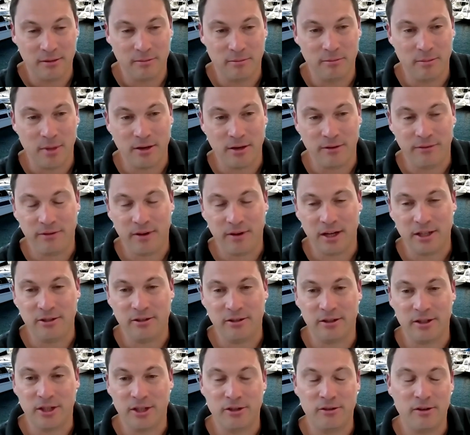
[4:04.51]

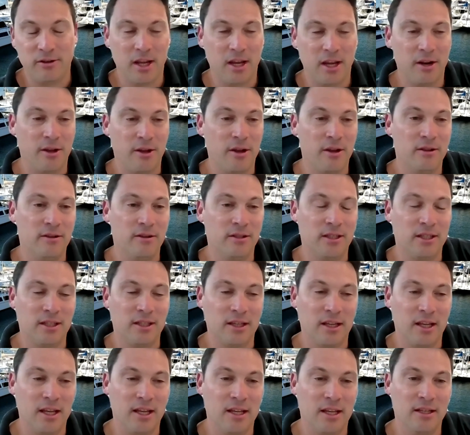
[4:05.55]
manufacturer Australian owned,
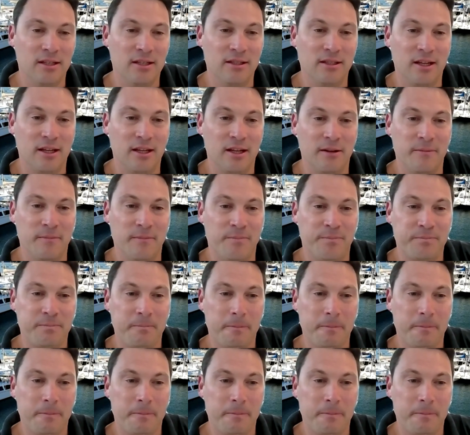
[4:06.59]
and I